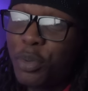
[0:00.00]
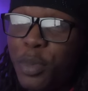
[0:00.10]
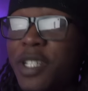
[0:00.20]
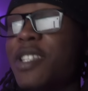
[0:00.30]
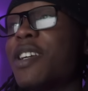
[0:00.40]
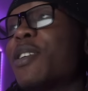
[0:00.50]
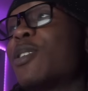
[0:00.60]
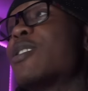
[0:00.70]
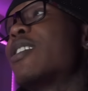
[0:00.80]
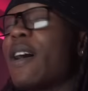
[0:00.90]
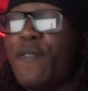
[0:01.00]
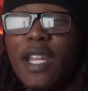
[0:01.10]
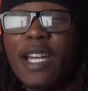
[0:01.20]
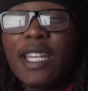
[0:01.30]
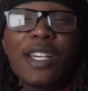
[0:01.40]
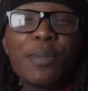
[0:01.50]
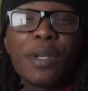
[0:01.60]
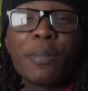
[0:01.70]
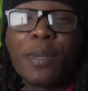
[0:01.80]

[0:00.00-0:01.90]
buzz down. I feel like it could have been